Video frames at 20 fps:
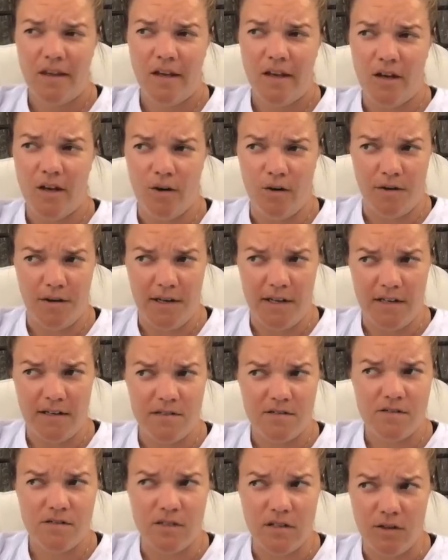Okay,
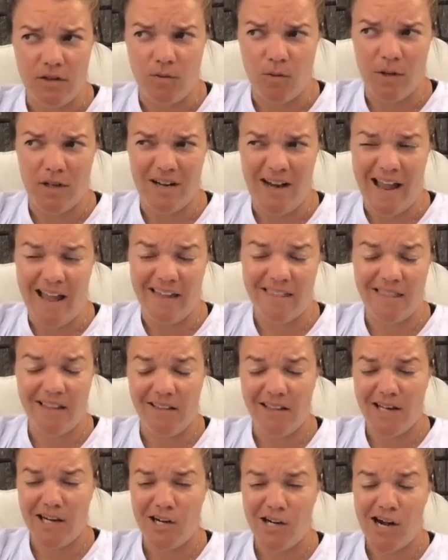so we're at the
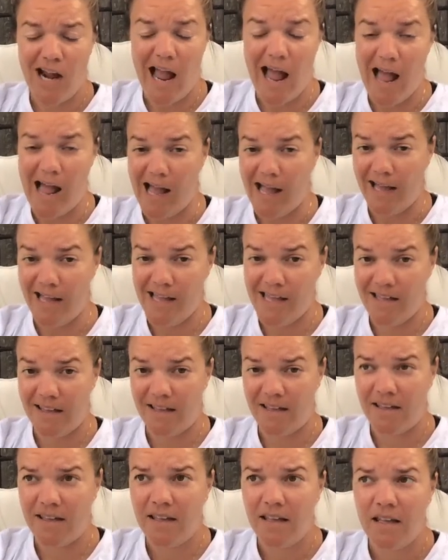letter I.
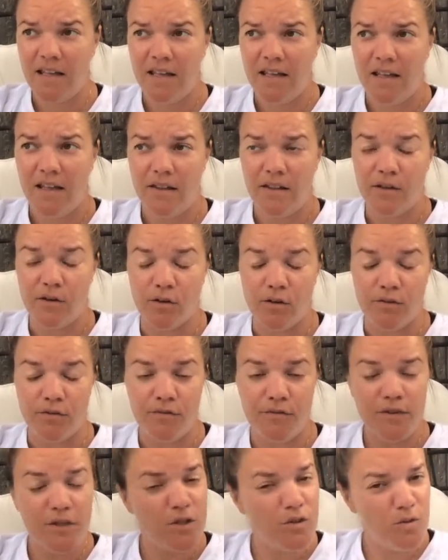There are a
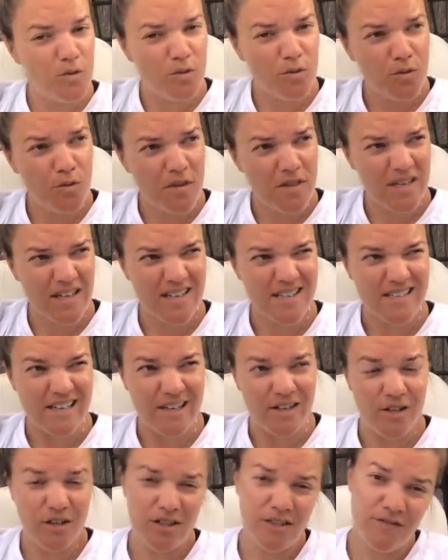few things I
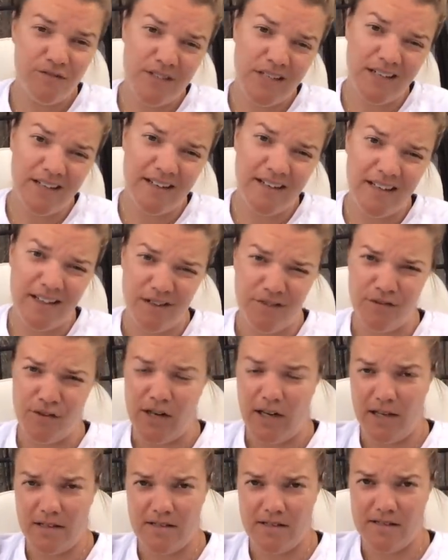could have done either for
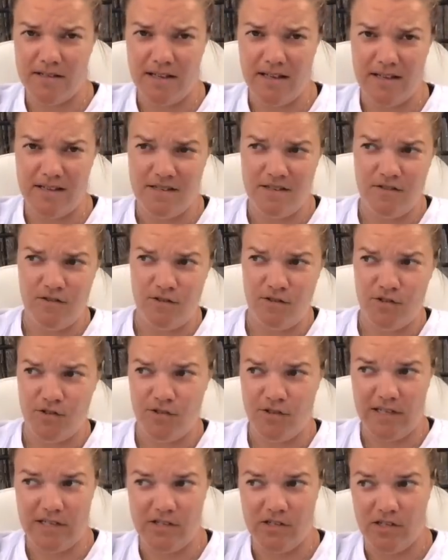exercises or
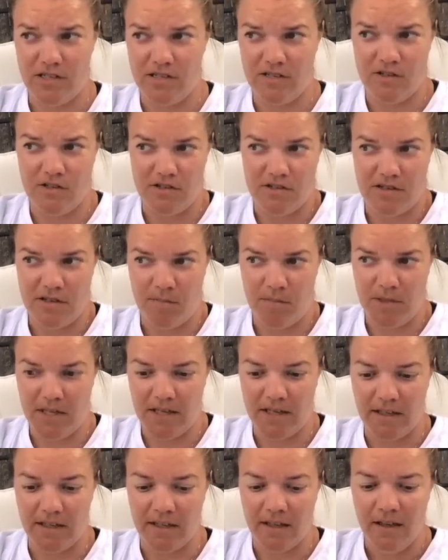stretches or
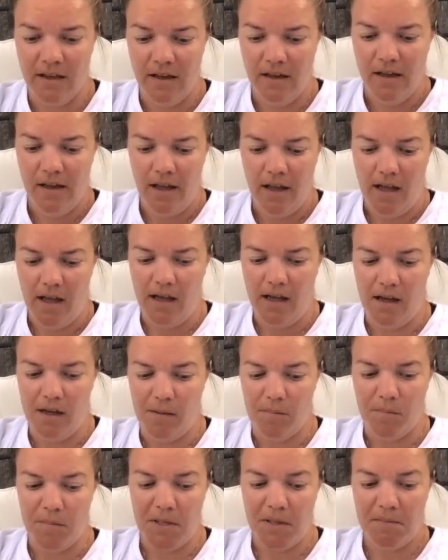something,
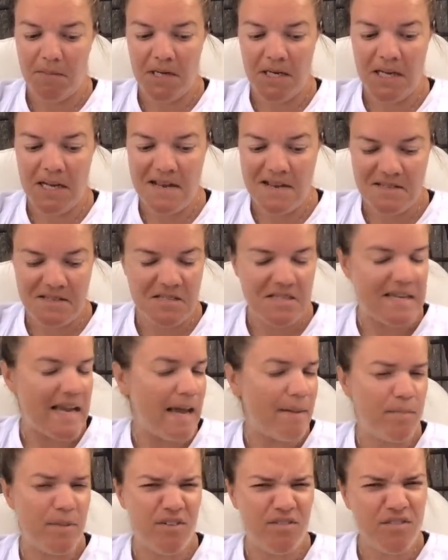but I'm gonna get
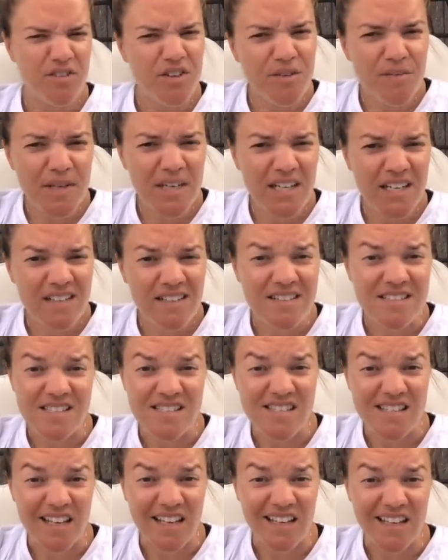sappy for a minute
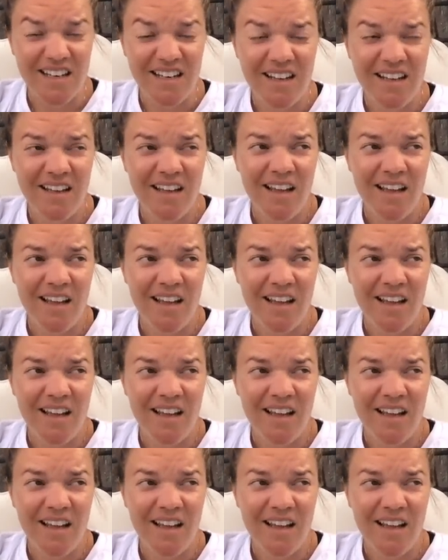instead.